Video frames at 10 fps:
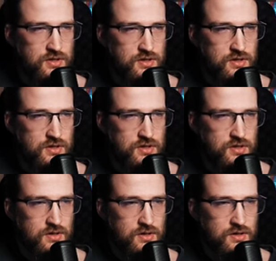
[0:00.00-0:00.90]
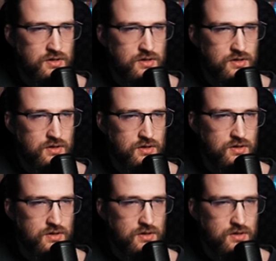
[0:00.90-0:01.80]

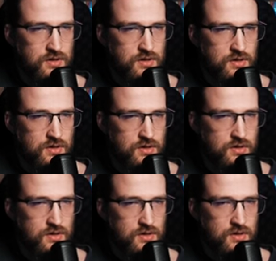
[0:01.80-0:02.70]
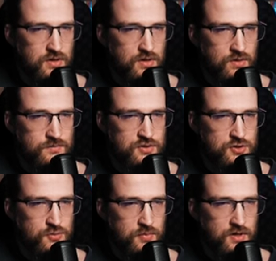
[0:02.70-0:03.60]

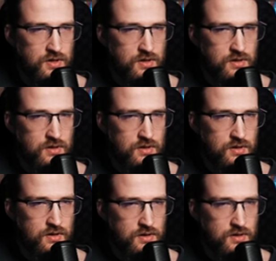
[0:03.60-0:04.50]
Nothing is said.